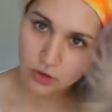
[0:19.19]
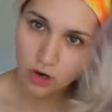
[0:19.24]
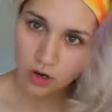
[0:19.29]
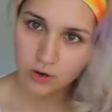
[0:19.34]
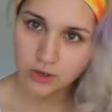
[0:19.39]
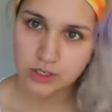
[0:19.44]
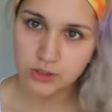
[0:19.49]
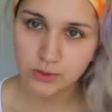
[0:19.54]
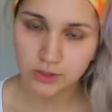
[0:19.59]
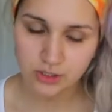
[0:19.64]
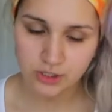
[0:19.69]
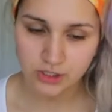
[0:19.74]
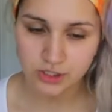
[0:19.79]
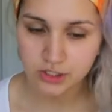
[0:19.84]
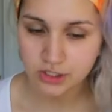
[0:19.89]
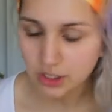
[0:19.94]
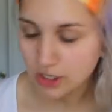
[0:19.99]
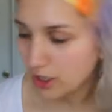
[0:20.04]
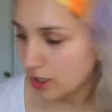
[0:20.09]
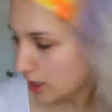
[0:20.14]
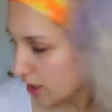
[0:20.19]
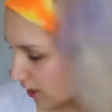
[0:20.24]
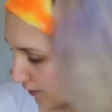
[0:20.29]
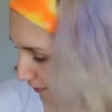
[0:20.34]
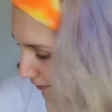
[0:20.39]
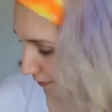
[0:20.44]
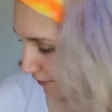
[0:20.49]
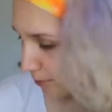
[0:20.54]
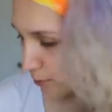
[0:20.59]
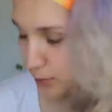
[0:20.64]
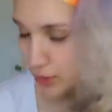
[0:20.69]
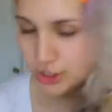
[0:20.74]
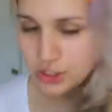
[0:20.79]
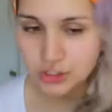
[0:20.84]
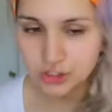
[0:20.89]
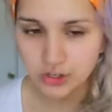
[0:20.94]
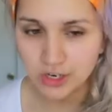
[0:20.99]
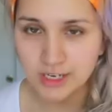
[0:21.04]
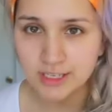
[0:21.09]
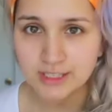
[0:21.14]
always want to start off
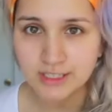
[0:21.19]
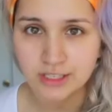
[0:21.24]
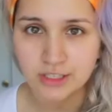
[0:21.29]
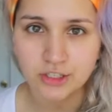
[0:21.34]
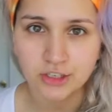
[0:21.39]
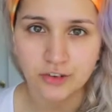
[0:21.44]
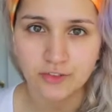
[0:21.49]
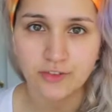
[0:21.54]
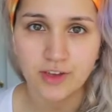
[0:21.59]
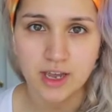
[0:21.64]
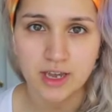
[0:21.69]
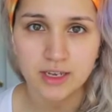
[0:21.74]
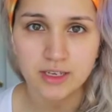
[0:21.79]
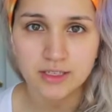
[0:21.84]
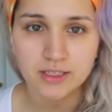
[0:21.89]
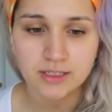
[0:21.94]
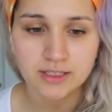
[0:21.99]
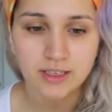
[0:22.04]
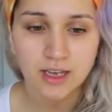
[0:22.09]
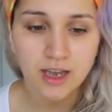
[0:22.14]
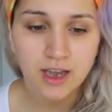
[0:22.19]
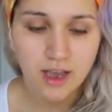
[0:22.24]
moisturizing your face.